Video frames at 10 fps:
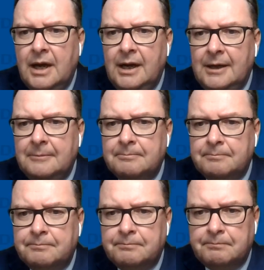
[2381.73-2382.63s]

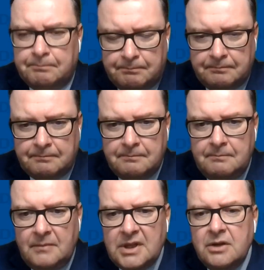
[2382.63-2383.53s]
um,
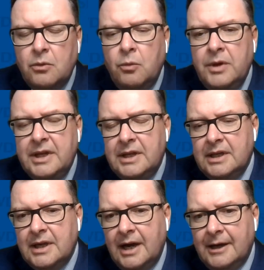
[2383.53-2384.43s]

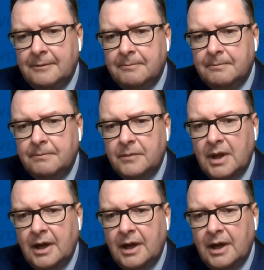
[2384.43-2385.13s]
we um,